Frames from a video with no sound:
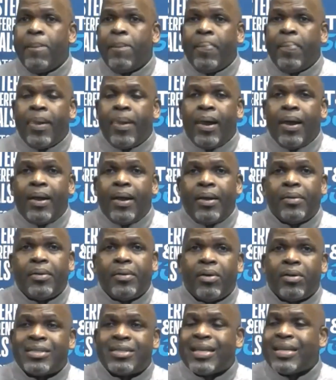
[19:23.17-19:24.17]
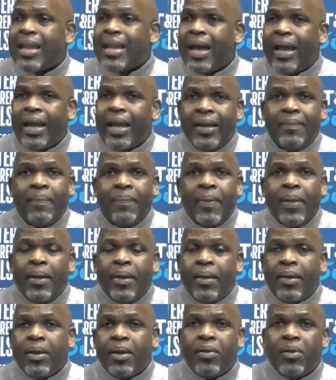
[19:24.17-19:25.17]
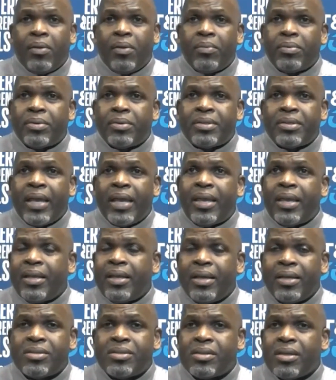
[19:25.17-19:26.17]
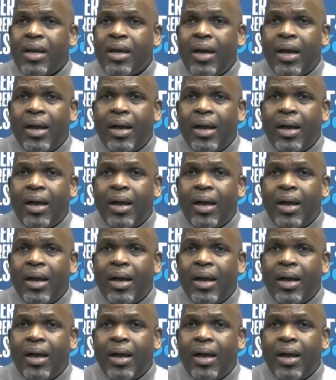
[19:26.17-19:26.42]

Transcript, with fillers: Uh, you know, tonight, you know, taking his, uh,